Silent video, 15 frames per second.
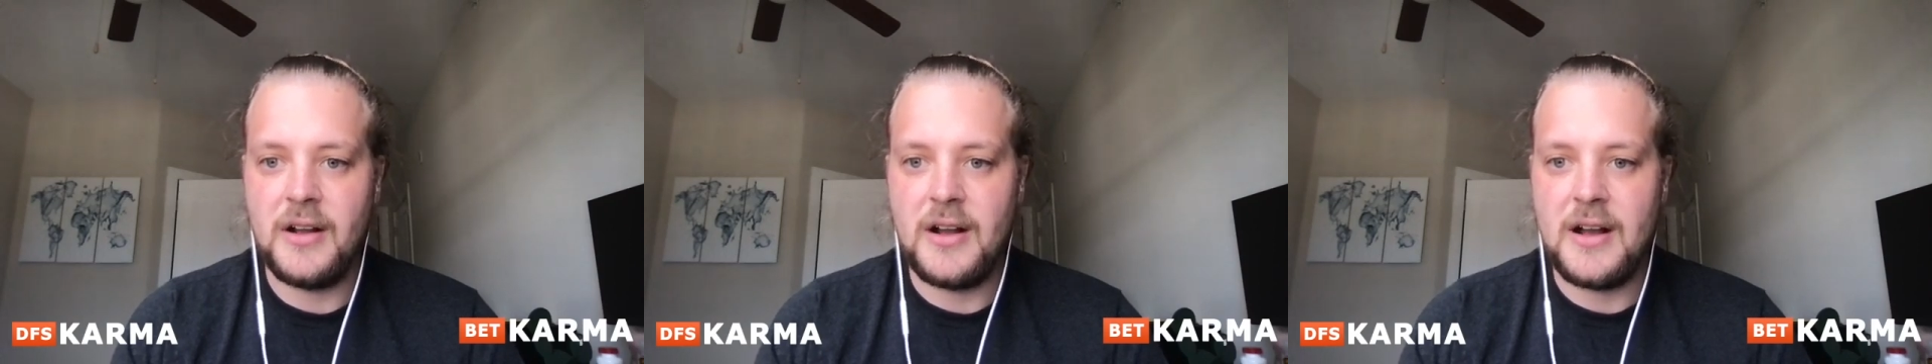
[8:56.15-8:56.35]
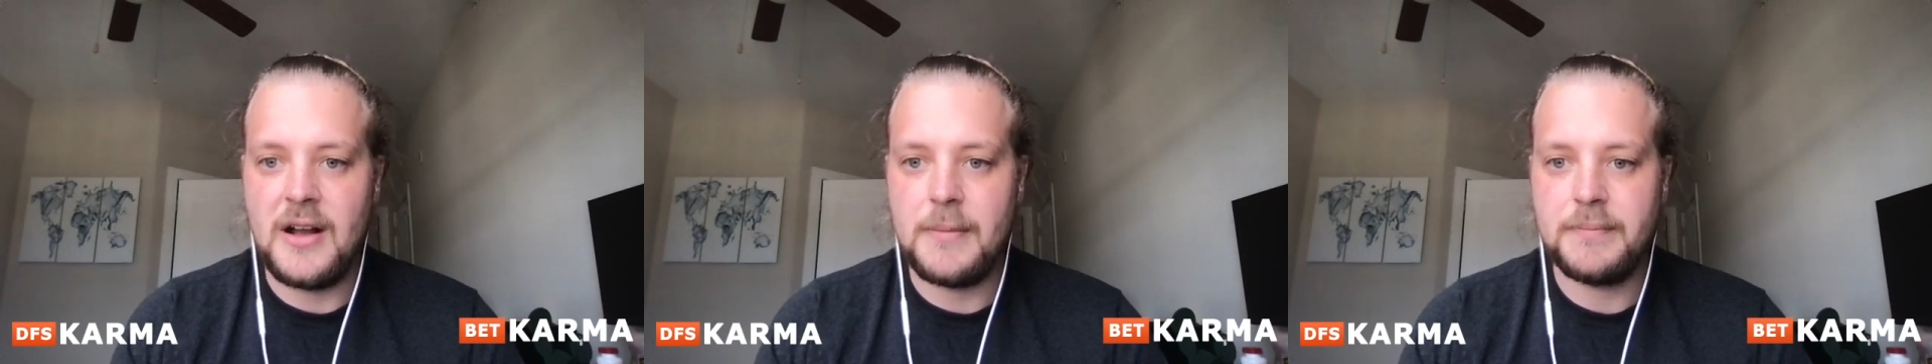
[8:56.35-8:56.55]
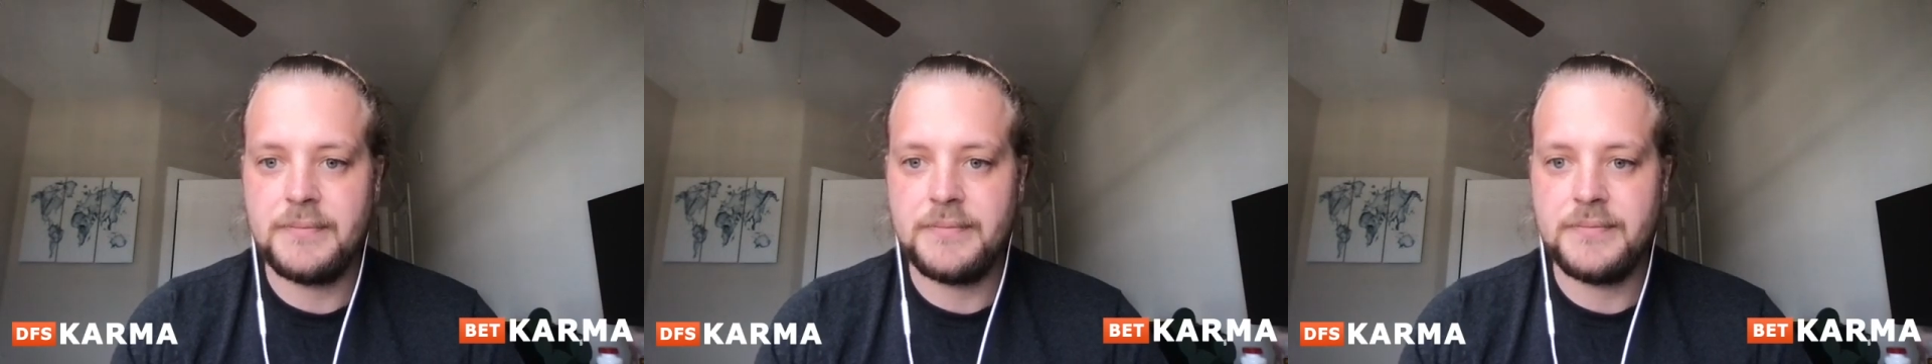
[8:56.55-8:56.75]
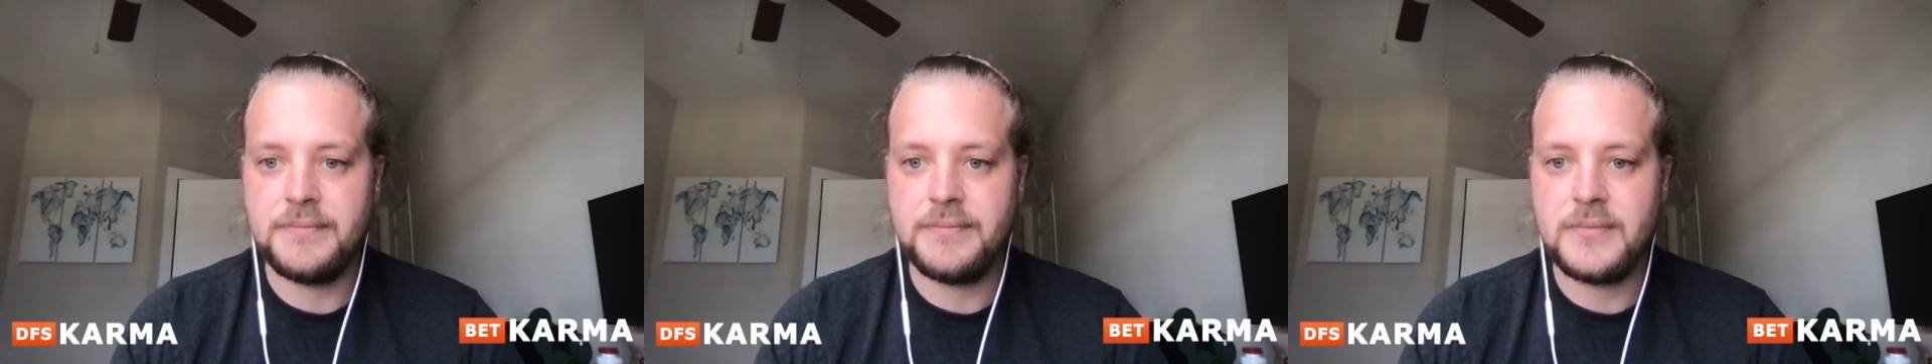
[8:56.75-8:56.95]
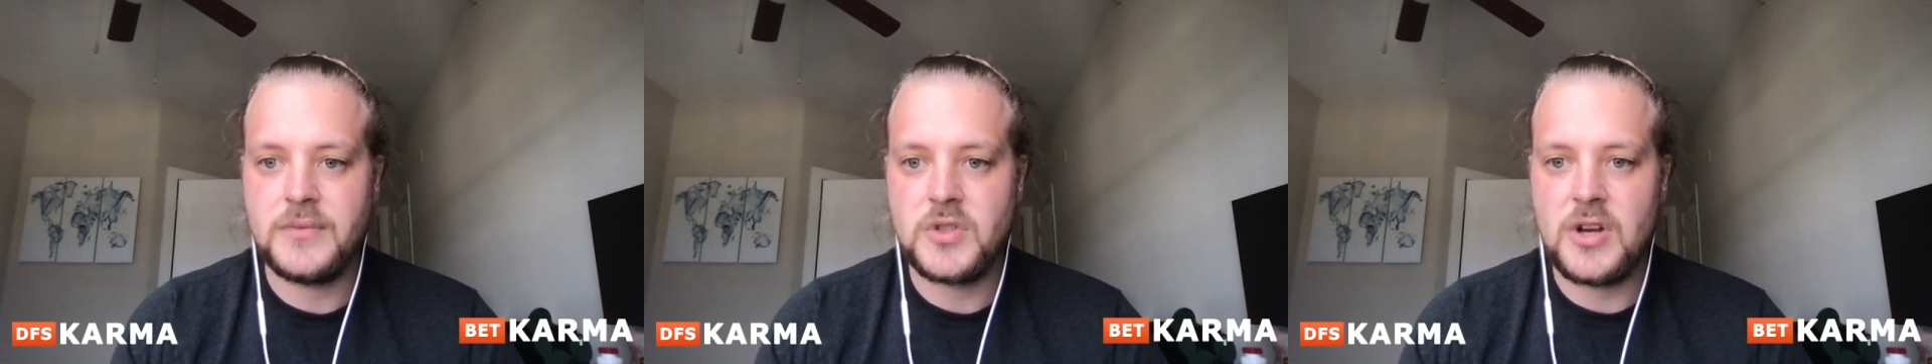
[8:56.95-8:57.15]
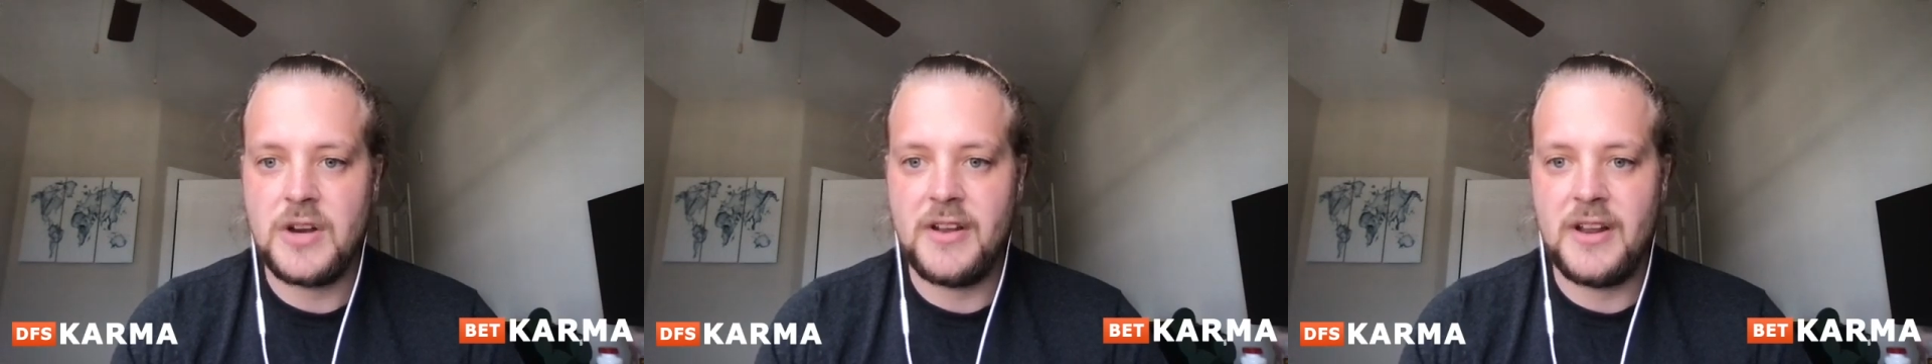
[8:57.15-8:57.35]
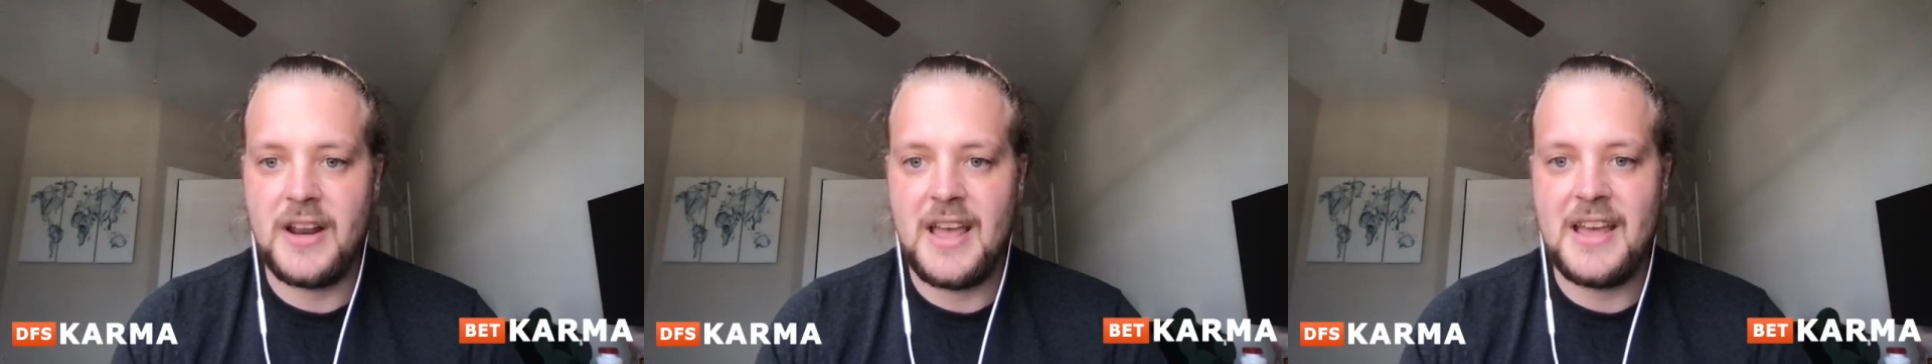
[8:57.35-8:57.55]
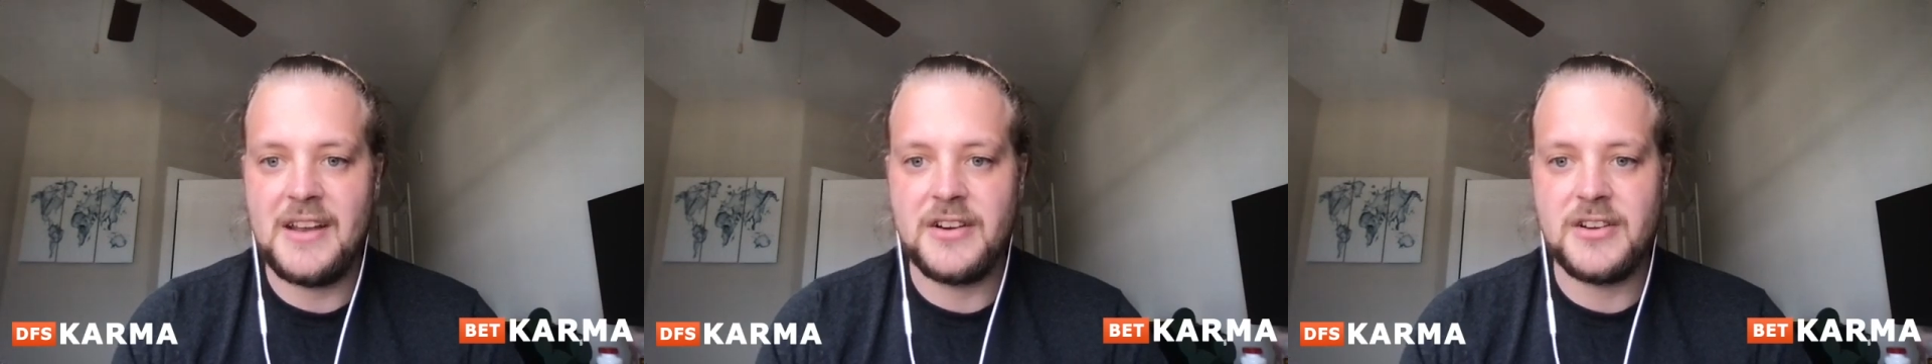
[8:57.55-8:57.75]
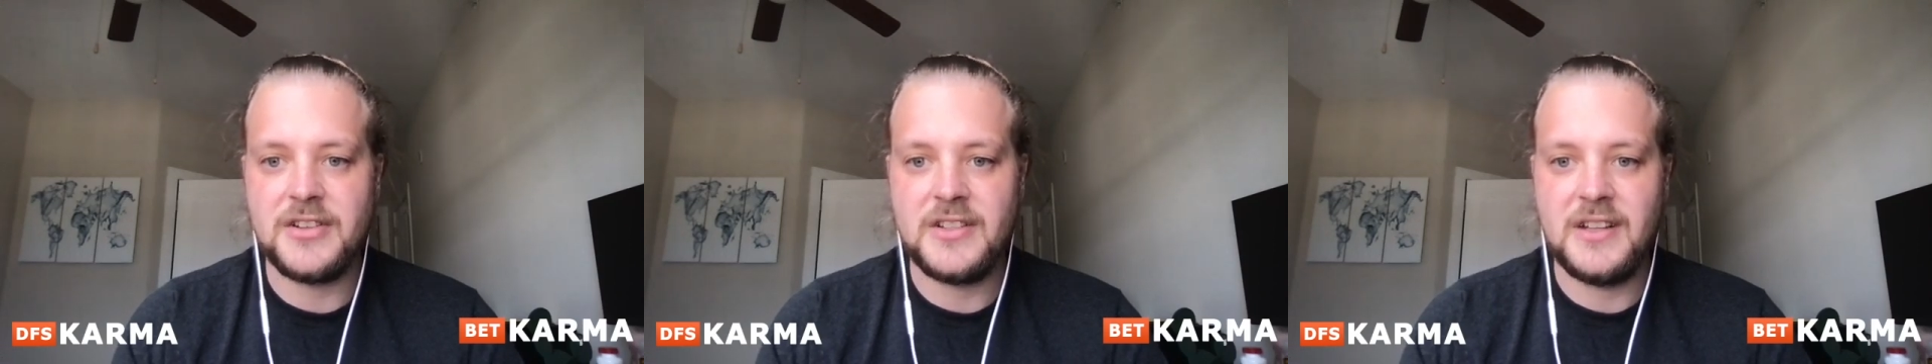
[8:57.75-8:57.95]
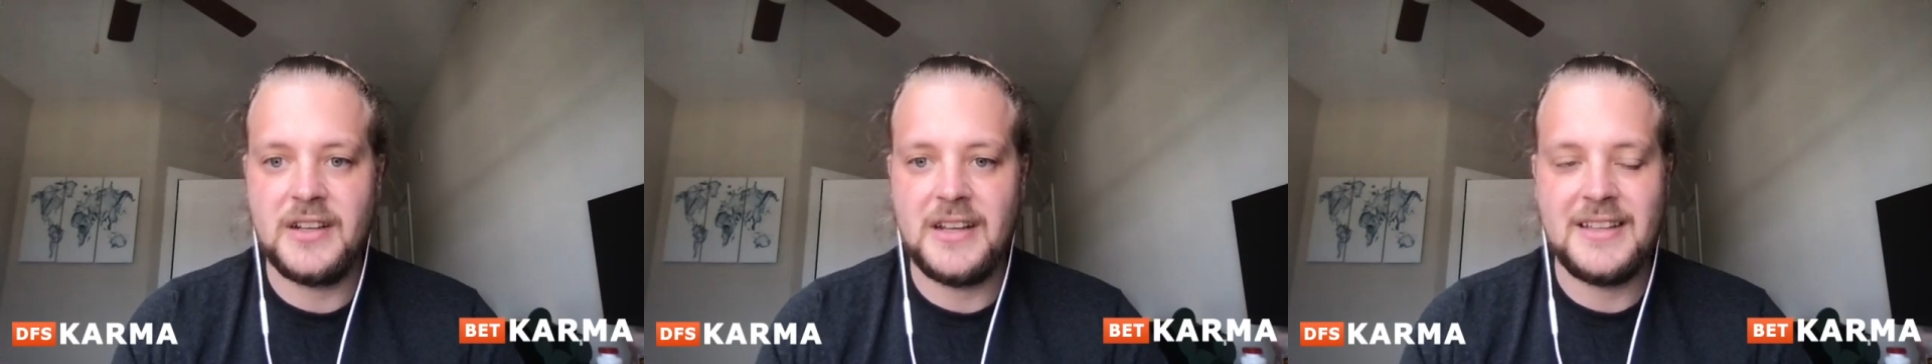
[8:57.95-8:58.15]
Um, TreVeyon
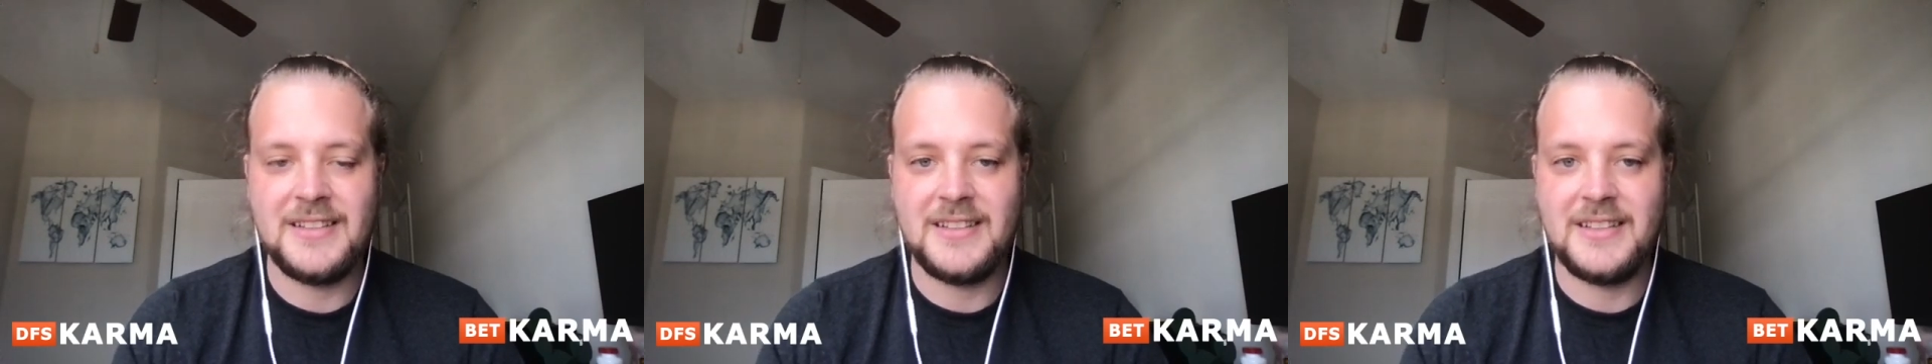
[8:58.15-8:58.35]
Henderson is